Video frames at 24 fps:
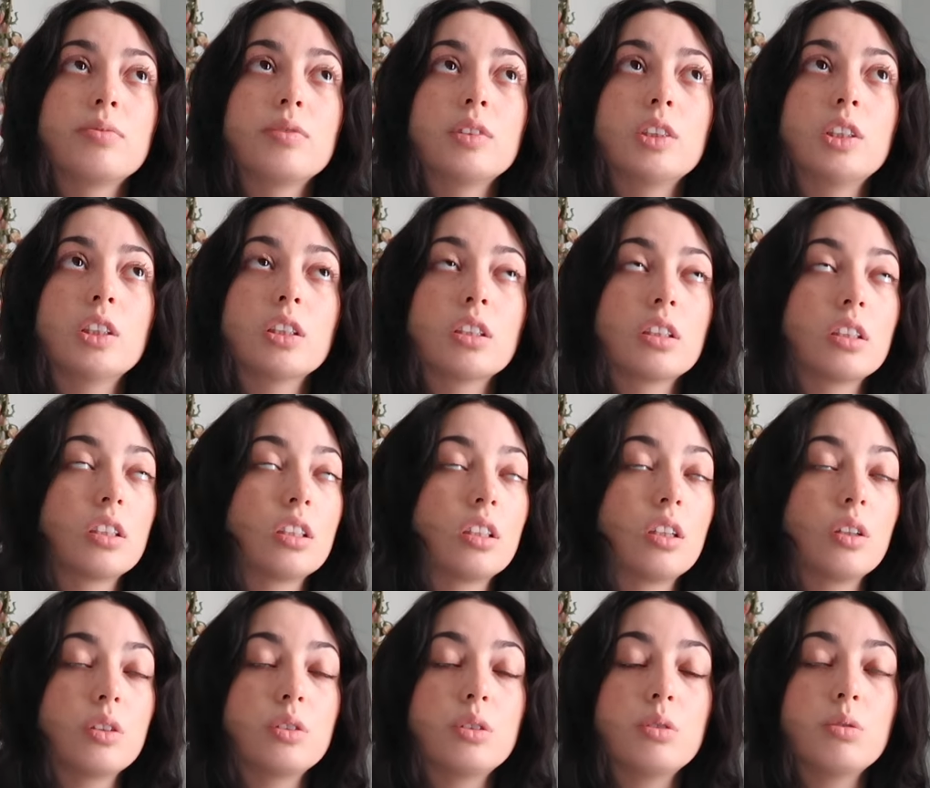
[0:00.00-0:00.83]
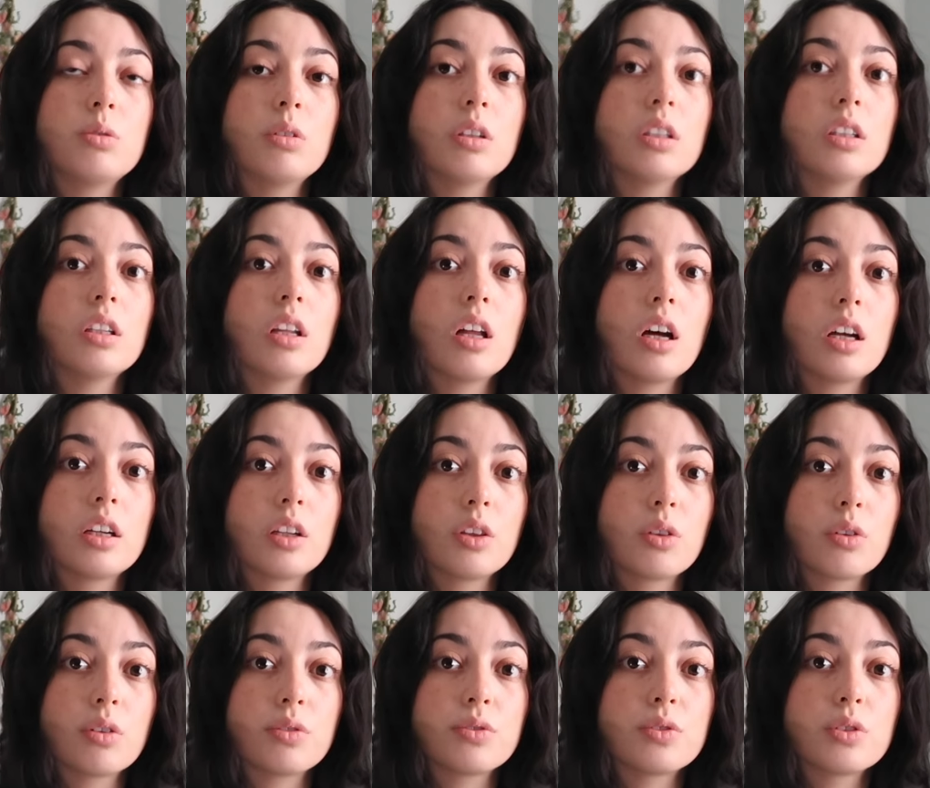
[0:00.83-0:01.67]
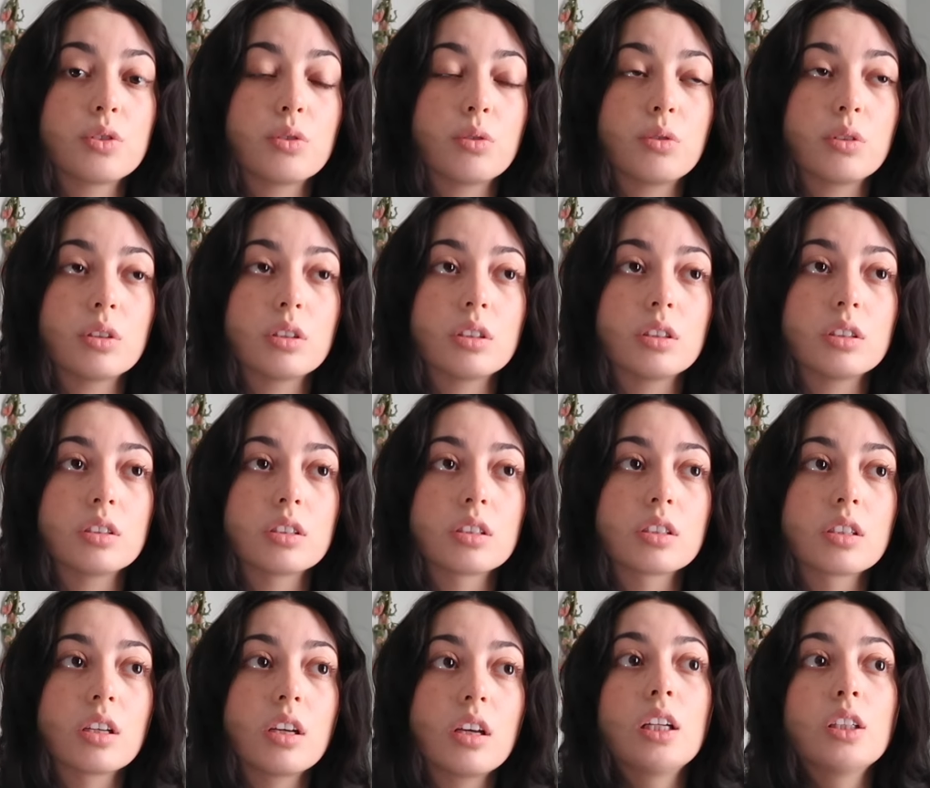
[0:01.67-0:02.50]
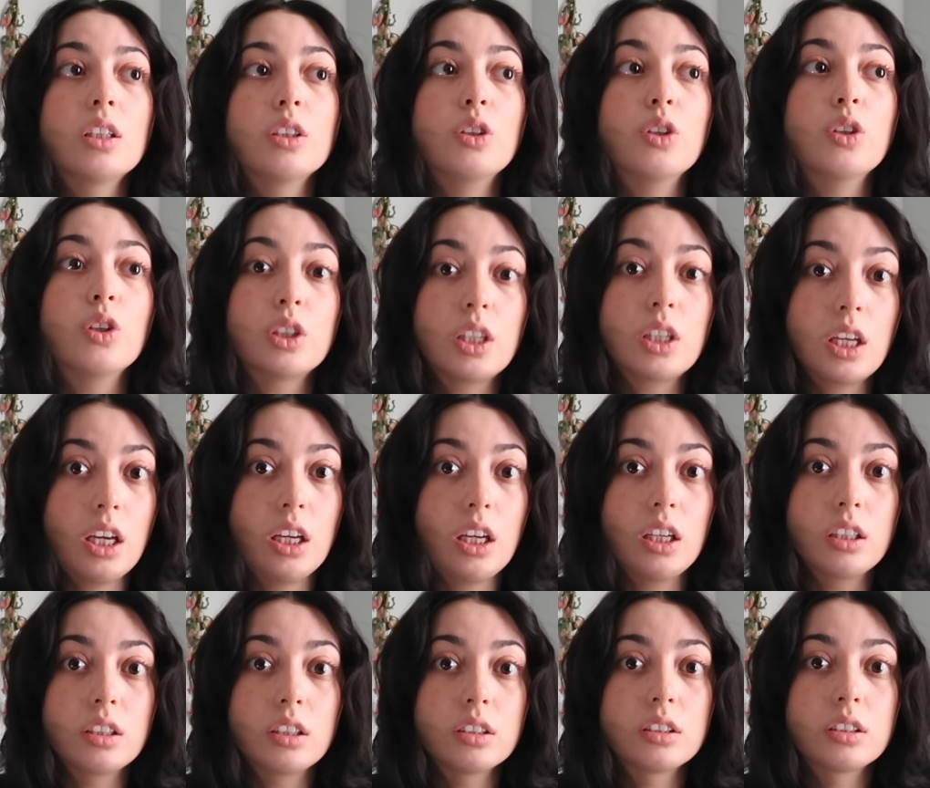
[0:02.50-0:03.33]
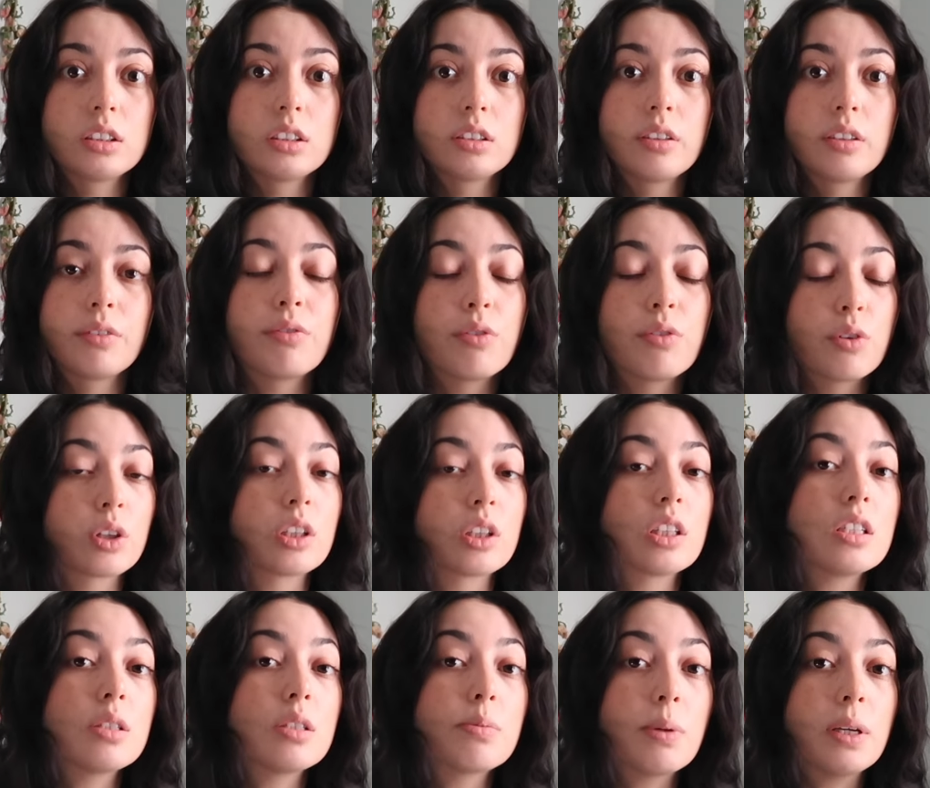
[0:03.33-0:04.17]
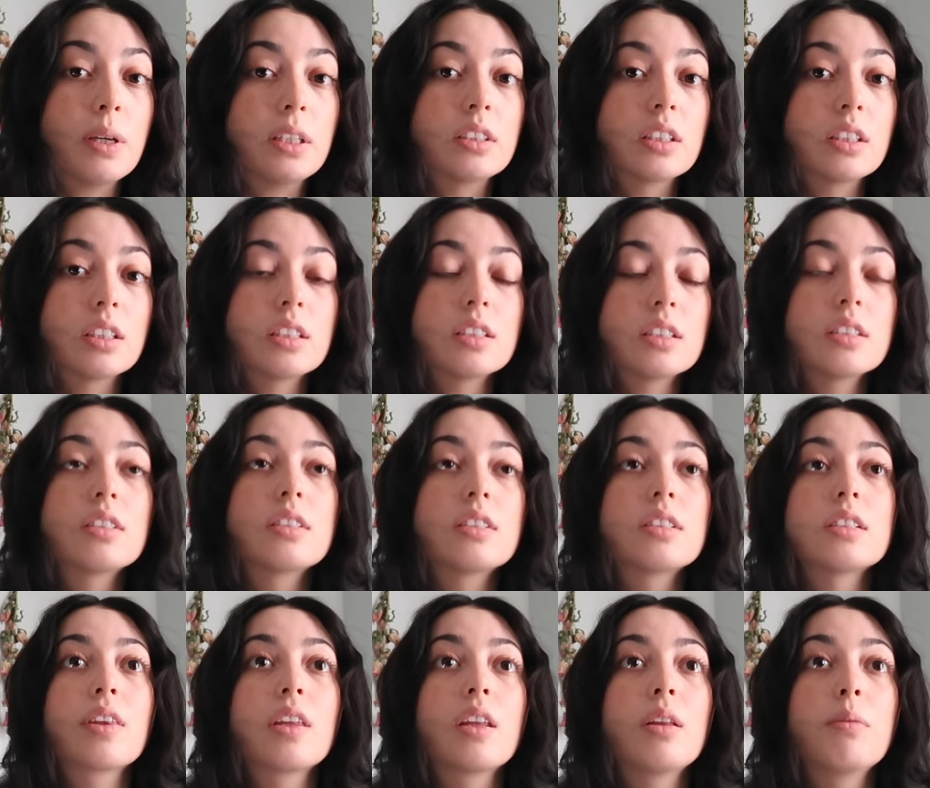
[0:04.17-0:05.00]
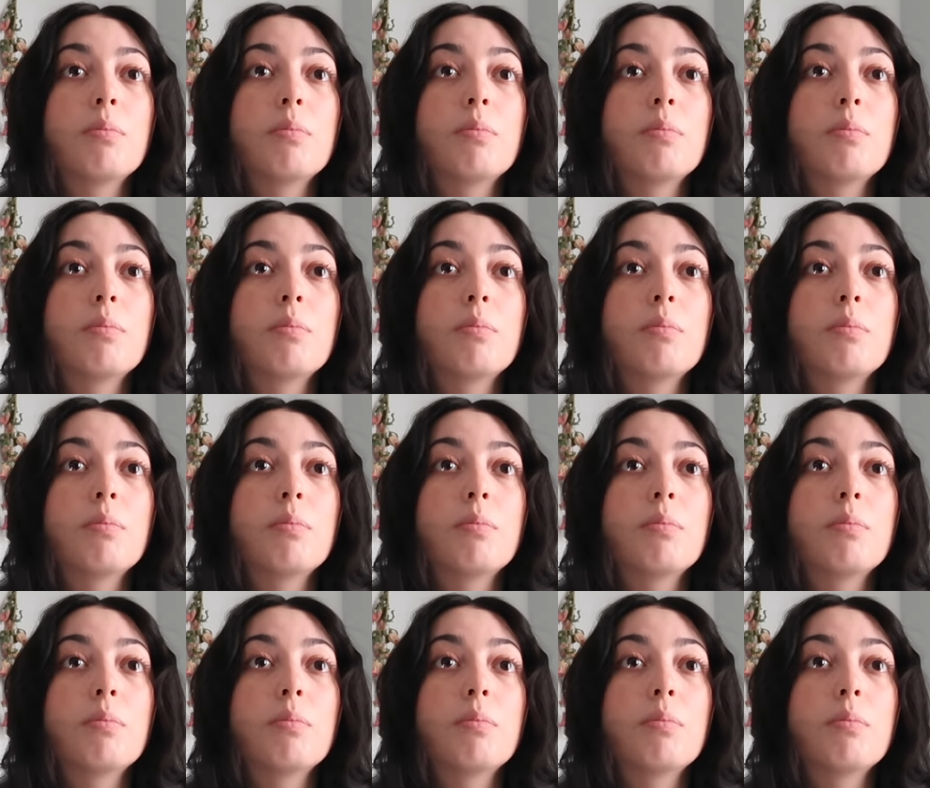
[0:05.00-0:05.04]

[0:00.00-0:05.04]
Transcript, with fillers: You're gonna go to a lot of thrift stores looking for these pieces.